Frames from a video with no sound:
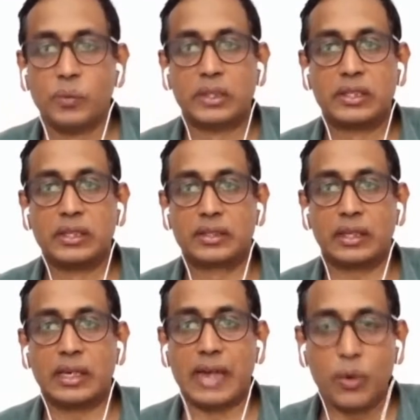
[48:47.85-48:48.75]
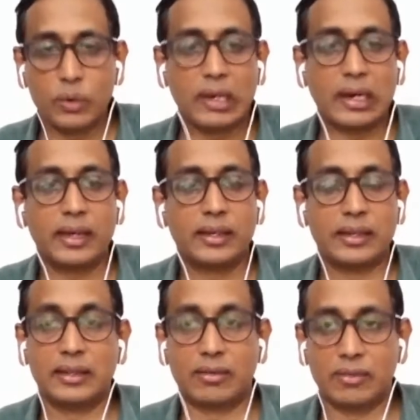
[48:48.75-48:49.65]
which is an outlier
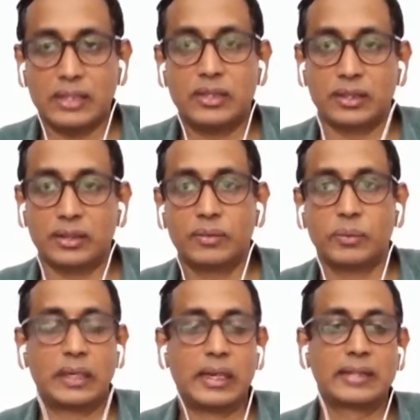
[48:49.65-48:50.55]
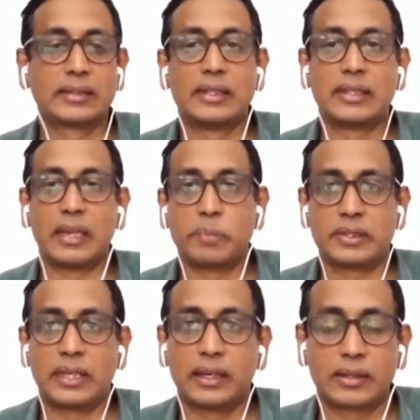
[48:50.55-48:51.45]
in the region with less than
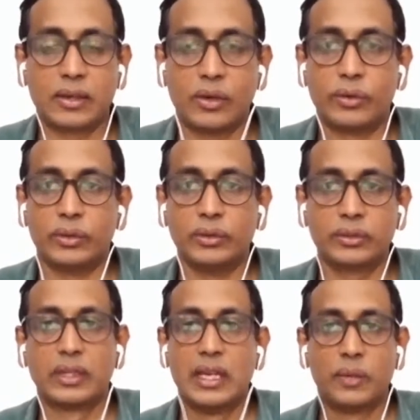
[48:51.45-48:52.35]
10% condos,